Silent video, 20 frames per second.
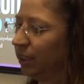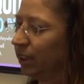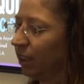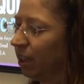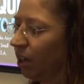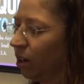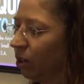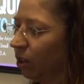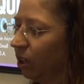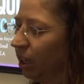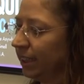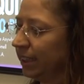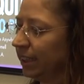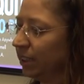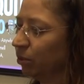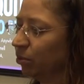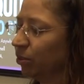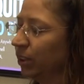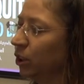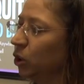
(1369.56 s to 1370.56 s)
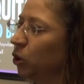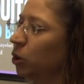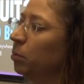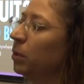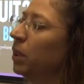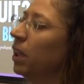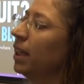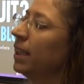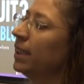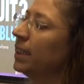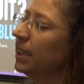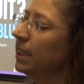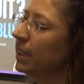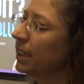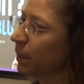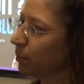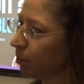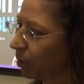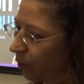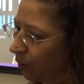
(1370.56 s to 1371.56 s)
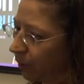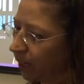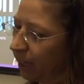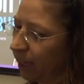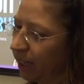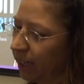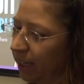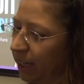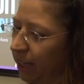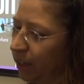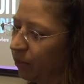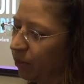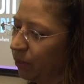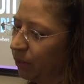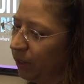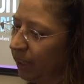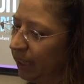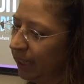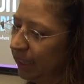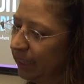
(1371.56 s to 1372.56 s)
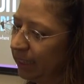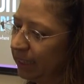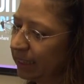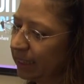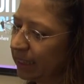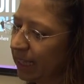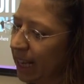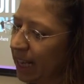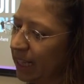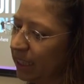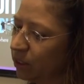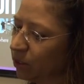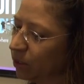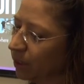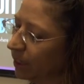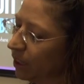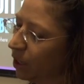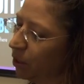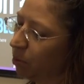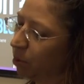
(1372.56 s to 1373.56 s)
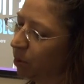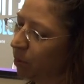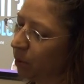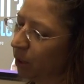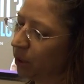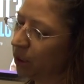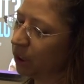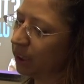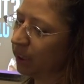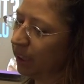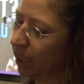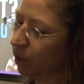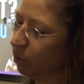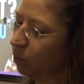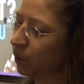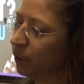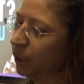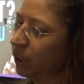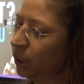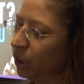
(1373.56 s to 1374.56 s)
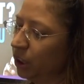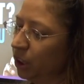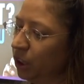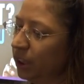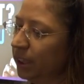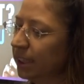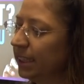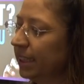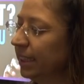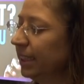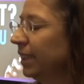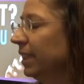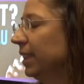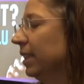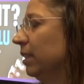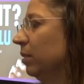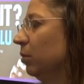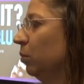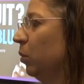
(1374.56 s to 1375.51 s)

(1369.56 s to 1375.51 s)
the whole idea of renormalising smoking again through these, and also the promotion that, well, you can use this